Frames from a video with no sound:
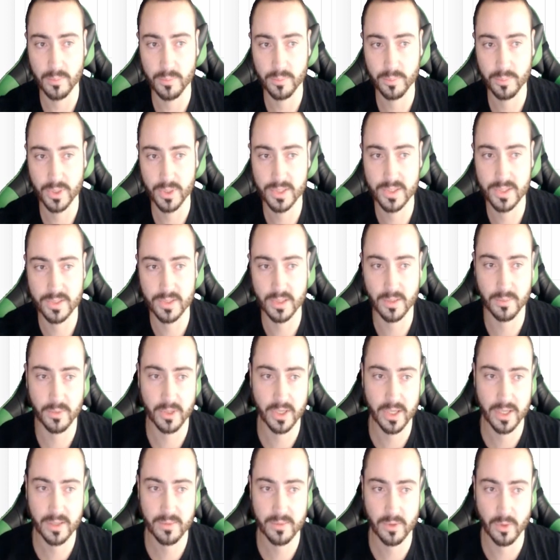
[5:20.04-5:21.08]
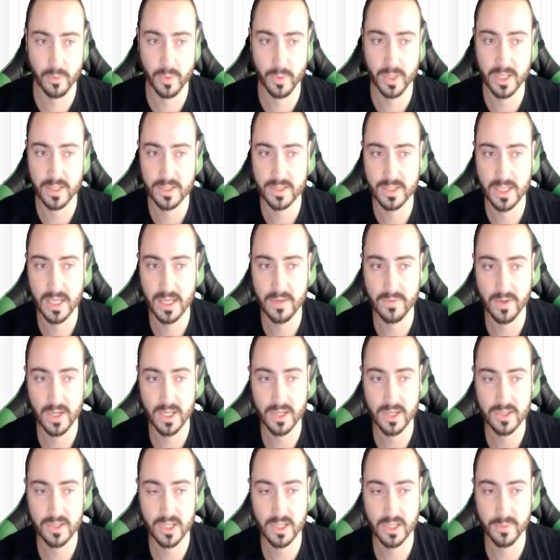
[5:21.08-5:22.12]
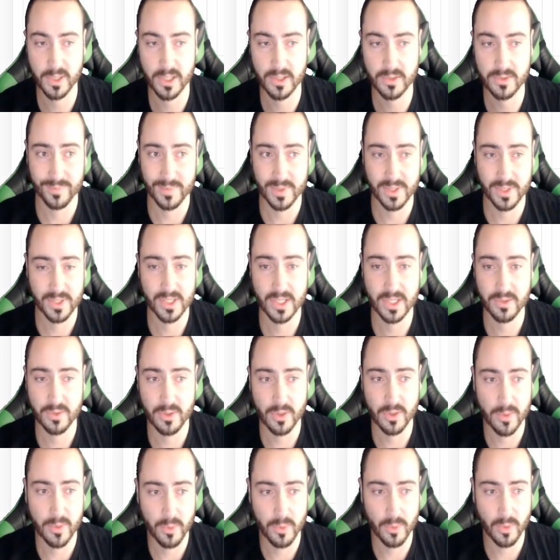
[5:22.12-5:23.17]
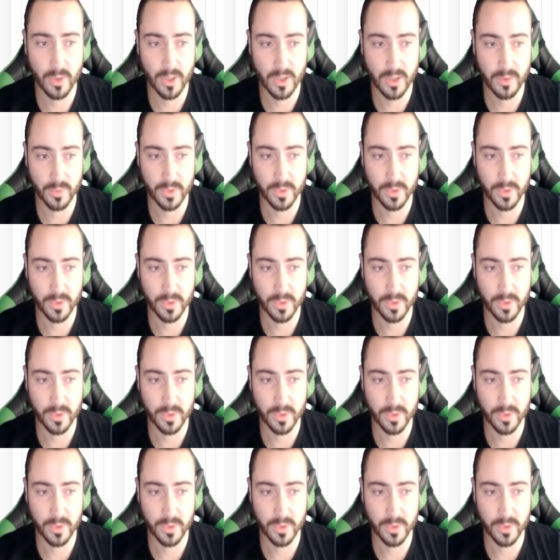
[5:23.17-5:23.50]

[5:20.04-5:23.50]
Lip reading: print a summary, or we can save an HTML and share the report,